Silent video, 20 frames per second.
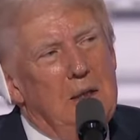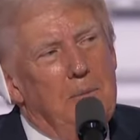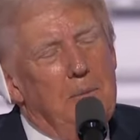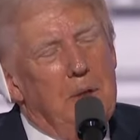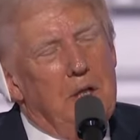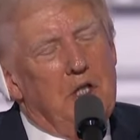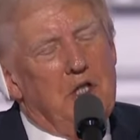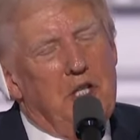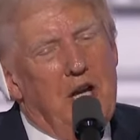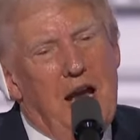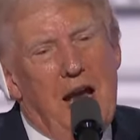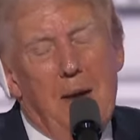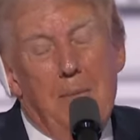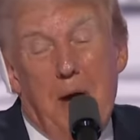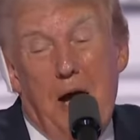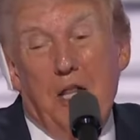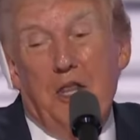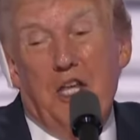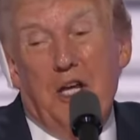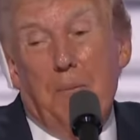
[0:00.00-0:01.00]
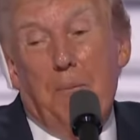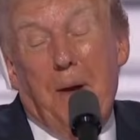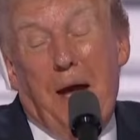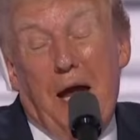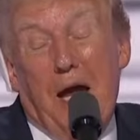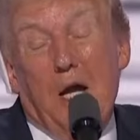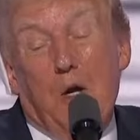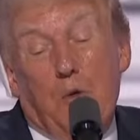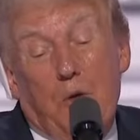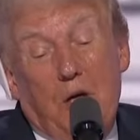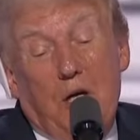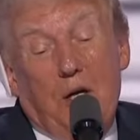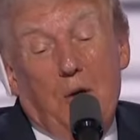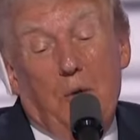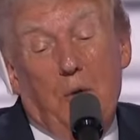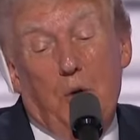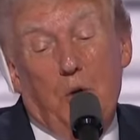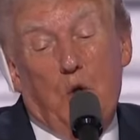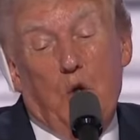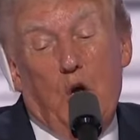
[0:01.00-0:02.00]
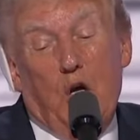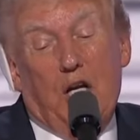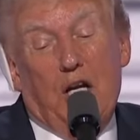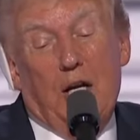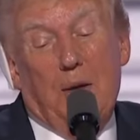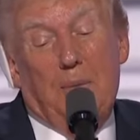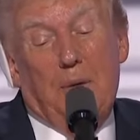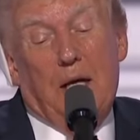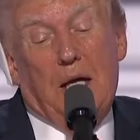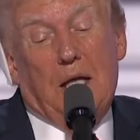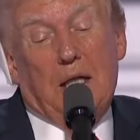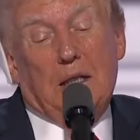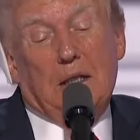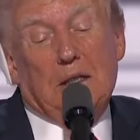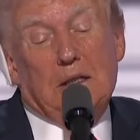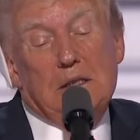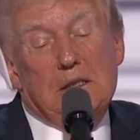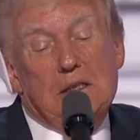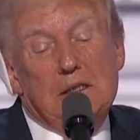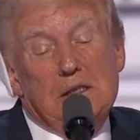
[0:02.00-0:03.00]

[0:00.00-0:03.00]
But Sam, I think paid, really, we were talking about it